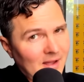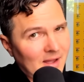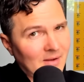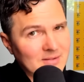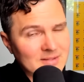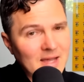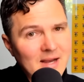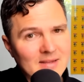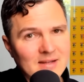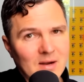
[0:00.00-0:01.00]

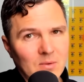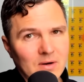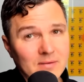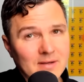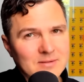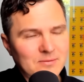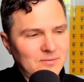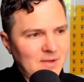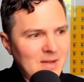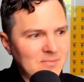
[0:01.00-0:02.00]
outside of the network, thus
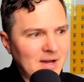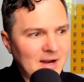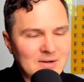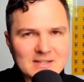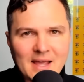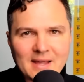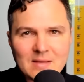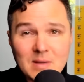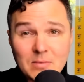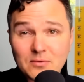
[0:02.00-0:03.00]
vampire
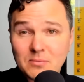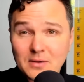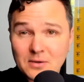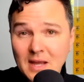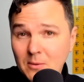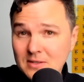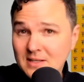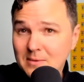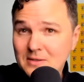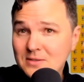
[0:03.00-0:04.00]
attacking people from other networks
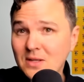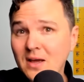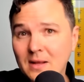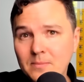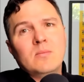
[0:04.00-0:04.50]
coming to Solana.